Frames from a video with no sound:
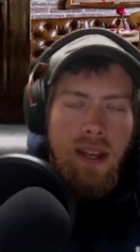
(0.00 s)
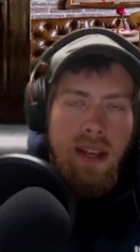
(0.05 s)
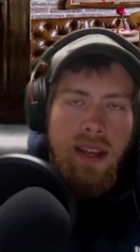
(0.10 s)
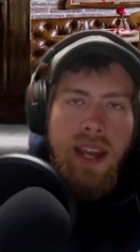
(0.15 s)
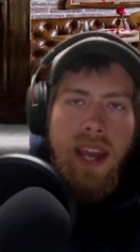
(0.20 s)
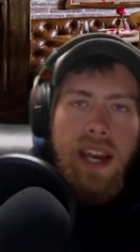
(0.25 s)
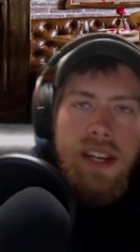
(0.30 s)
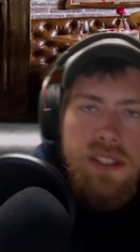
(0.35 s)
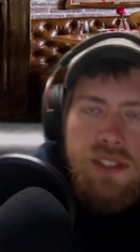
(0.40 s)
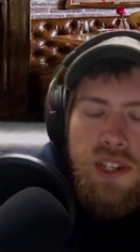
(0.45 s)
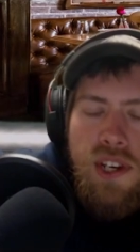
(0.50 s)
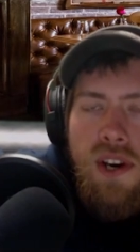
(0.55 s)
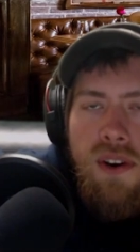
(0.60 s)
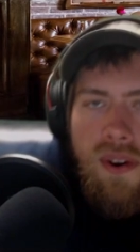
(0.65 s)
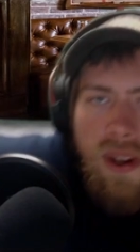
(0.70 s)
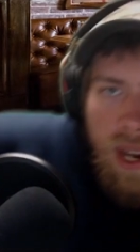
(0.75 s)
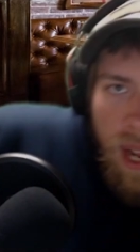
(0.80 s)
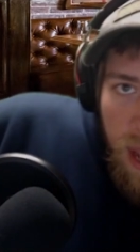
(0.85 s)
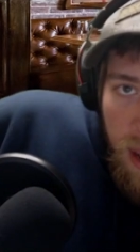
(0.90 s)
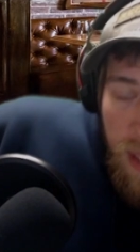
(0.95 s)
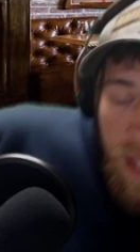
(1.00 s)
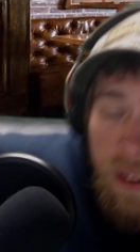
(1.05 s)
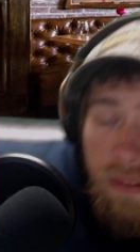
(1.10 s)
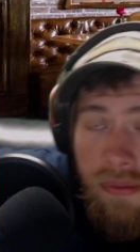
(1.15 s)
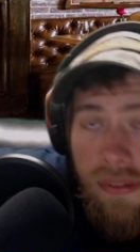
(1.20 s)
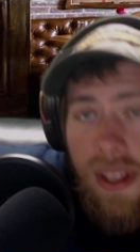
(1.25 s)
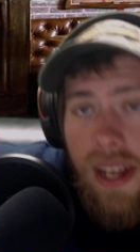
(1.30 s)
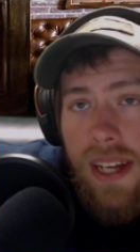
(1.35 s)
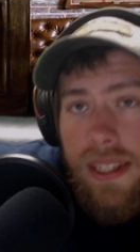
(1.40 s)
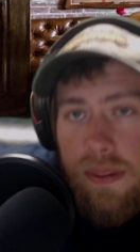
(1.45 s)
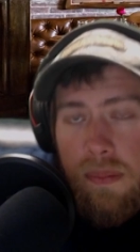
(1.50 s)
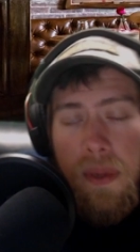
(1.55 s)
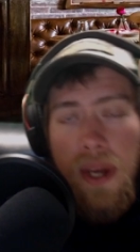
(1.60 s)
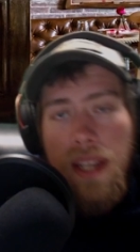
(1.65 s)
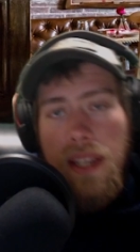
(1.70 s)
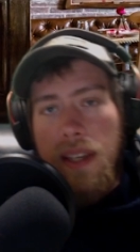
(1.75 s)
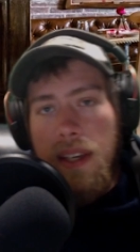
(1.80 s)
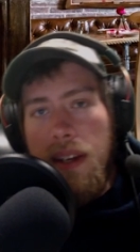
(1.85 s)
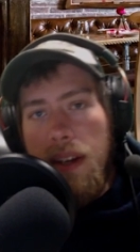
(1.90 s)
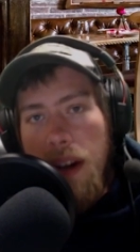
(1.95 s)
Hey, how's it going? LIFlies
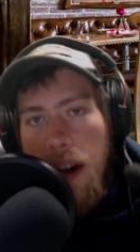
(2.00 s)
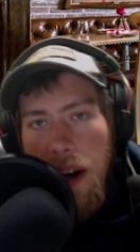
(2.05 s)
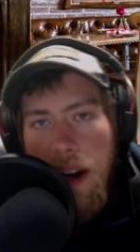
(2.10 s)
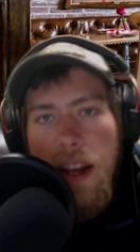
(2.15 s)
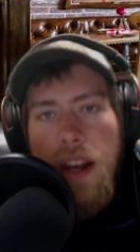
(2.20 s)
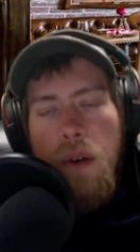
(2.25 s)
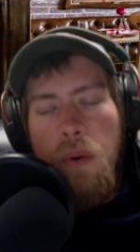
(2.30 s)
Mike here.